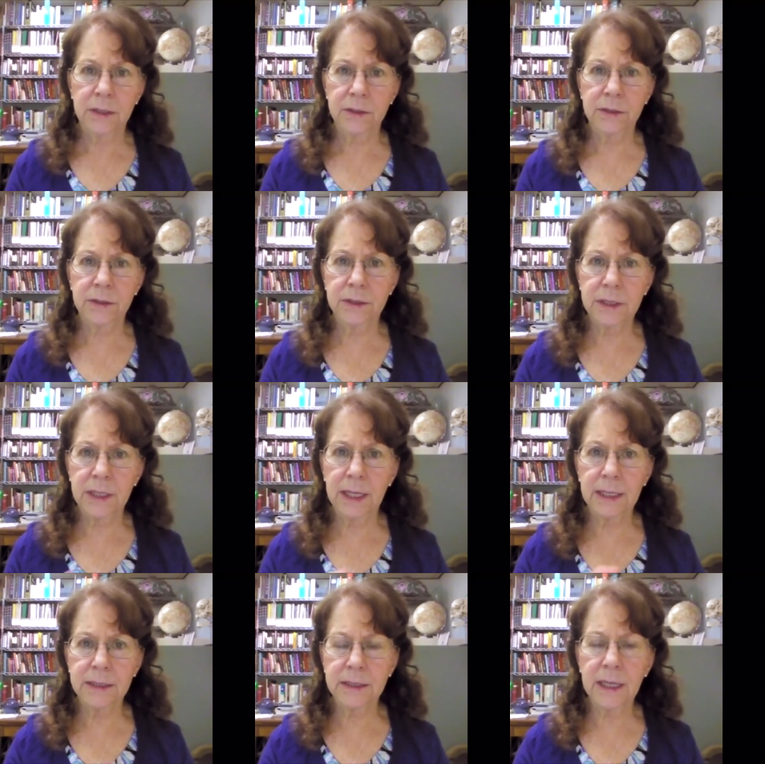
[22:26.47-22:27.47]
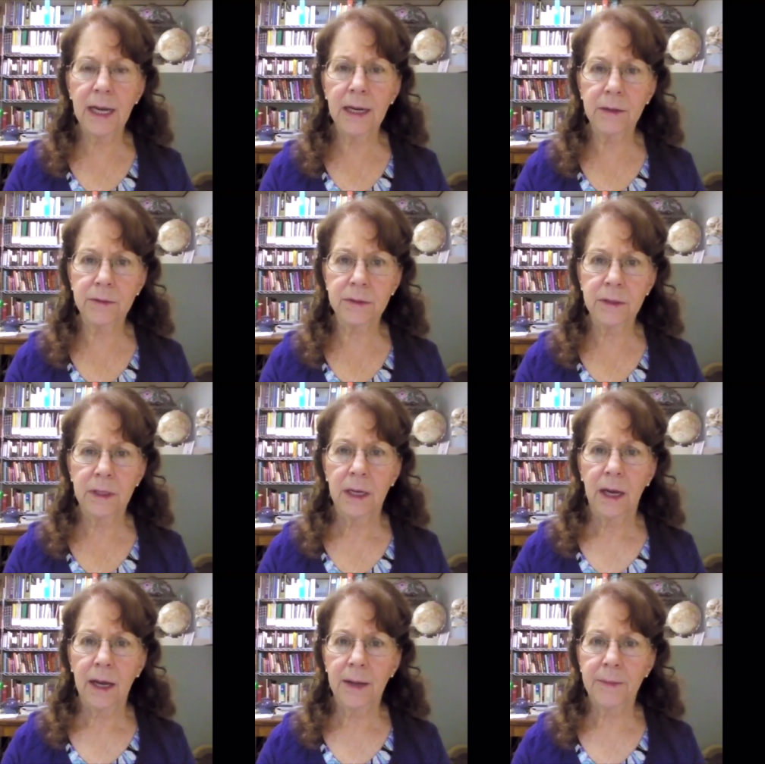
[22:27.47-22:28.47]
to take down
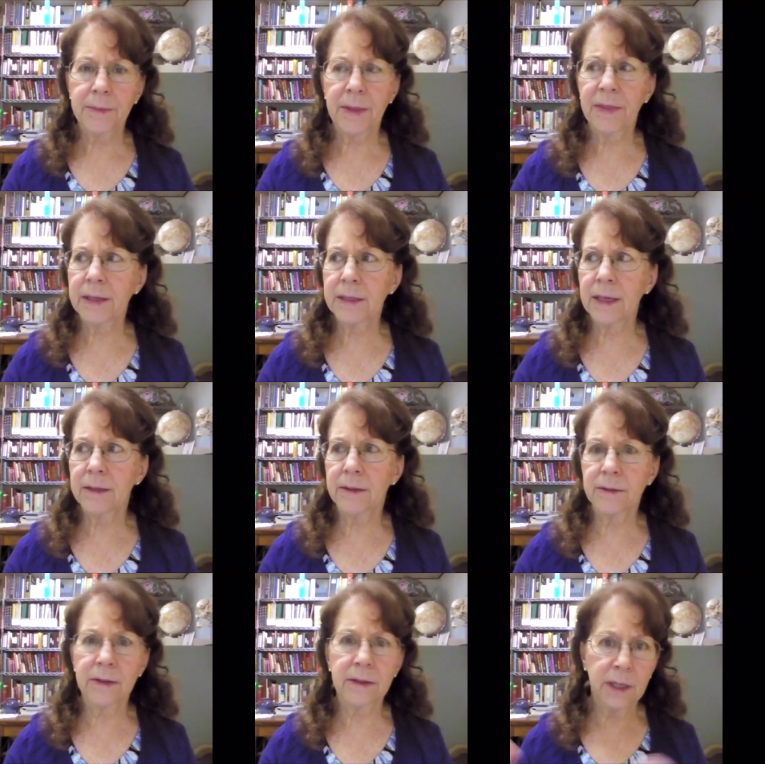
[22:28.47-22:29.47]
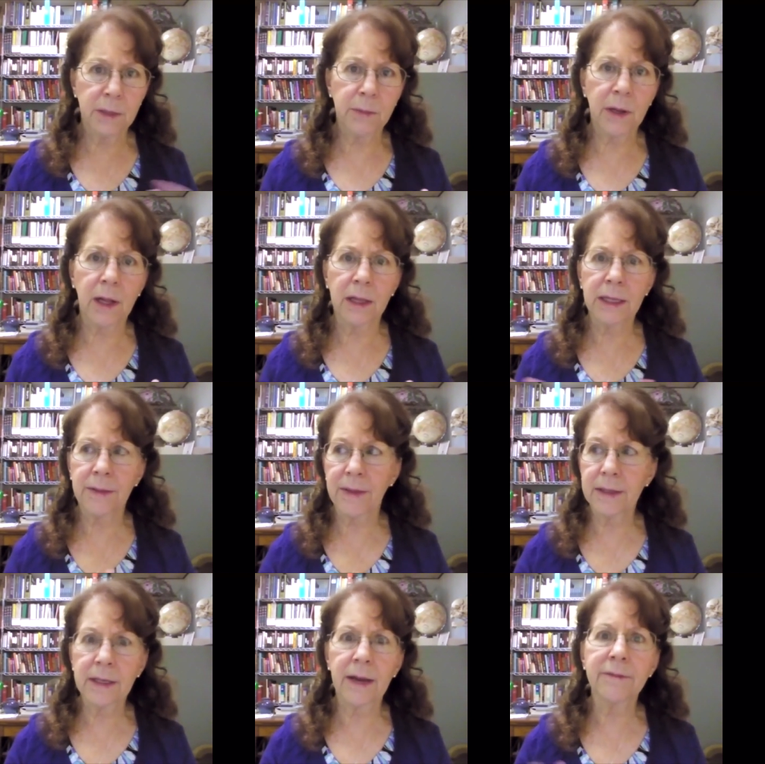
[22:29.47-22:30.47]
um, and they the cabal and
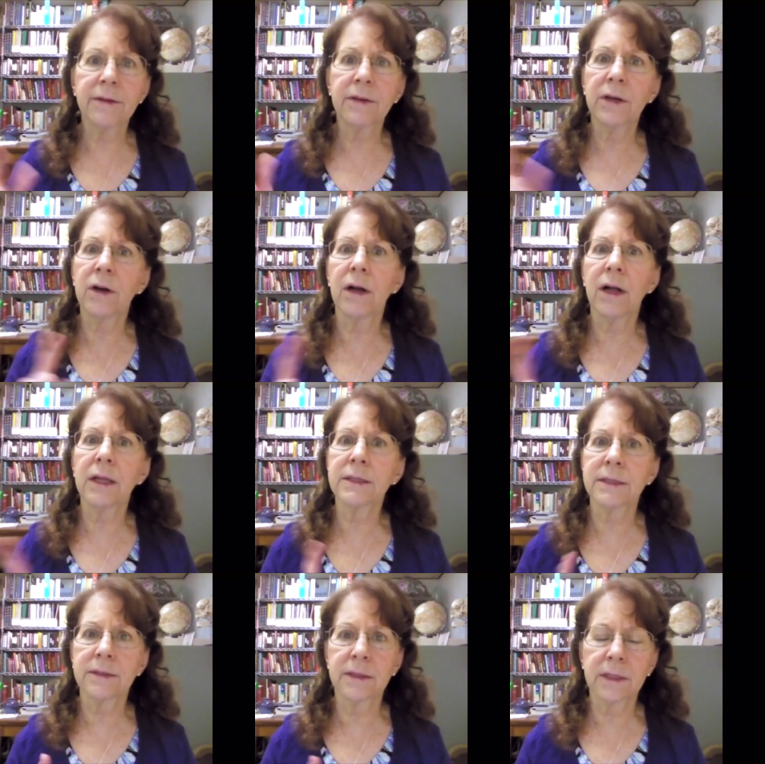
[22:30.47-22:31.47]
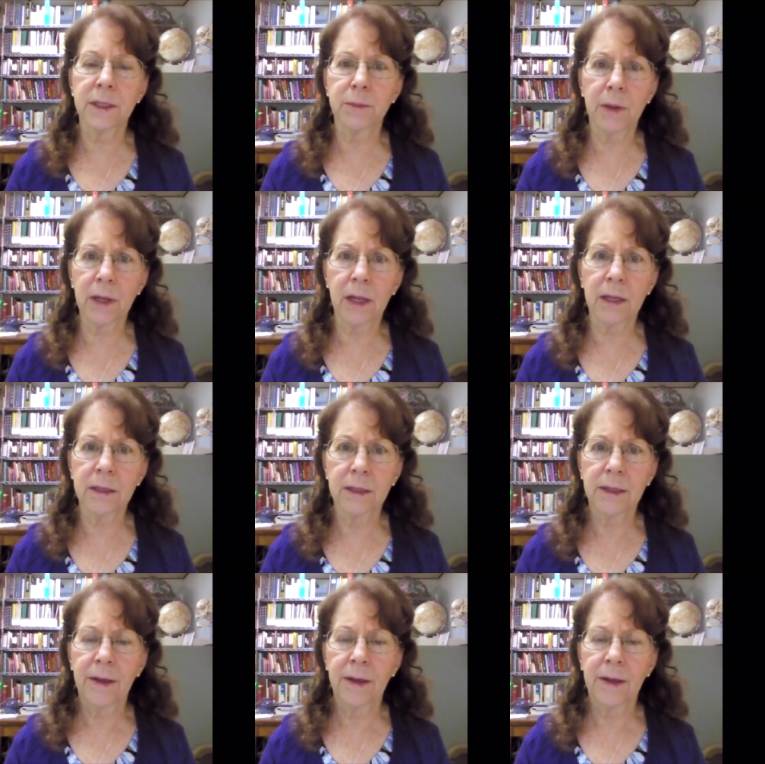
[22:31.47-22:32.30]
they never called it the cabal